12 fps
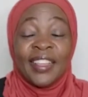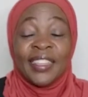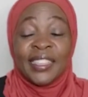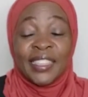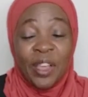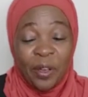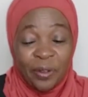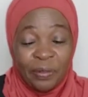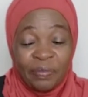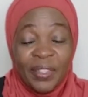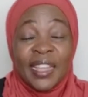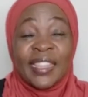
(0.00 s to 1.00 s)
So
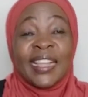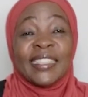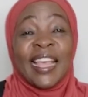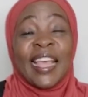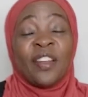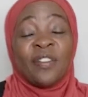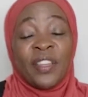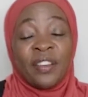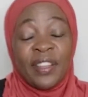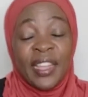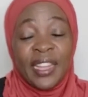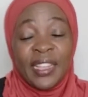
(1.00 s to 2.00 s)
that's the end of the
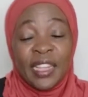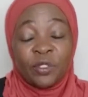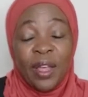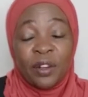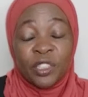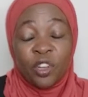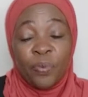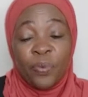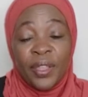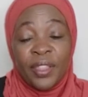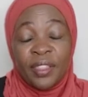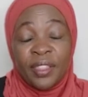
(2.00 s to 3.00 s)
reading. That's why I'll stop
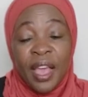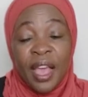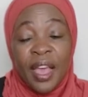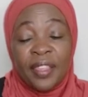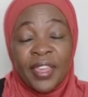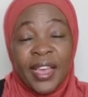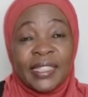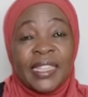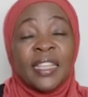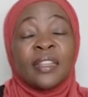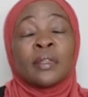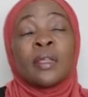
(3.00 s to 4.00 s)
with
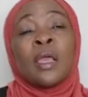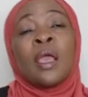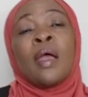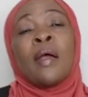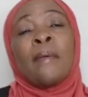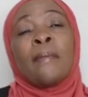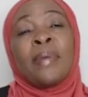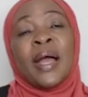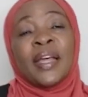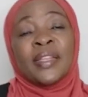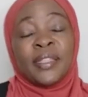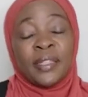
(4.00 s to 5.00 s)
13.
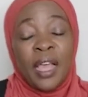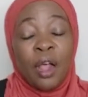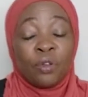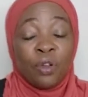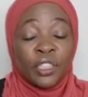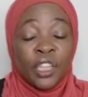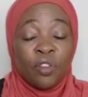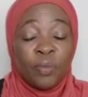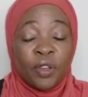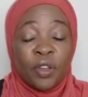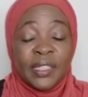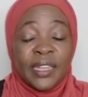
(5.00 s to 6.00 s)
But I'll continue
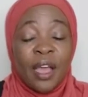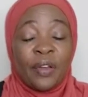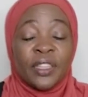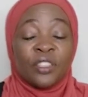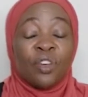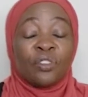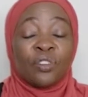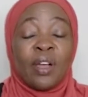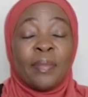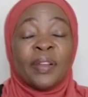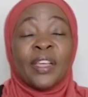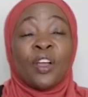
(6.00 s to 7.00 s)
because now he's going to talk
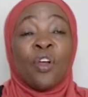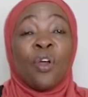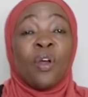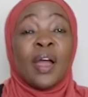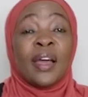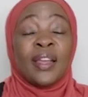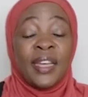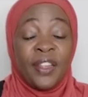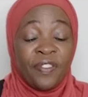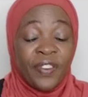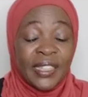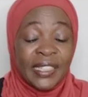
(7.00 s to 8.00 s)
about the core
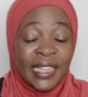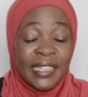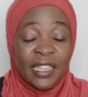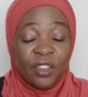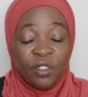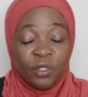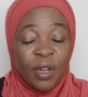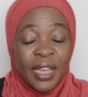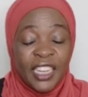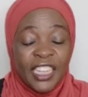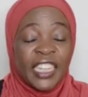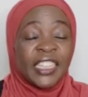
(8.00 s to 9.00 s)
differences. He goes more
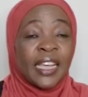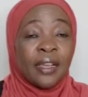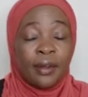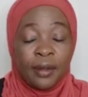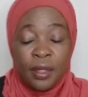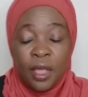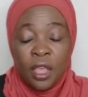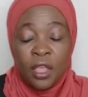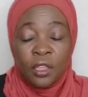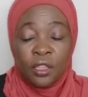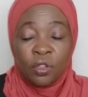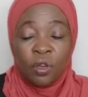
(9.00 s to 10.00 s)
in detail.
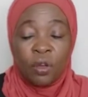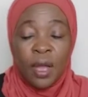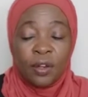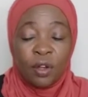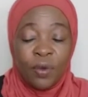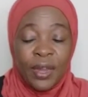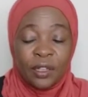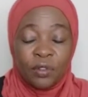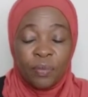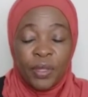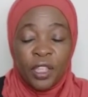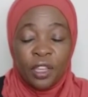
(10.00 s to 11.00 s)
So I don't want
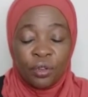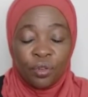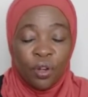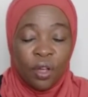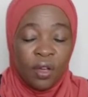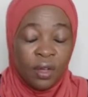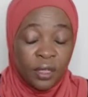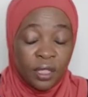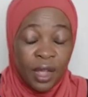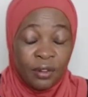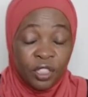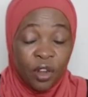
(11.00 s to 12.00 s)
to be too long.
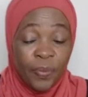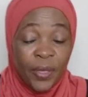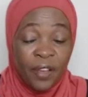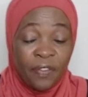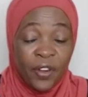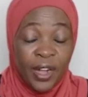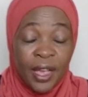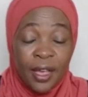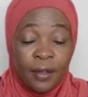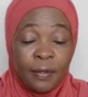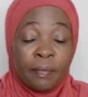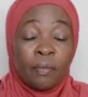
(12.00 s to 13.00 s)
So I'll stop here for now.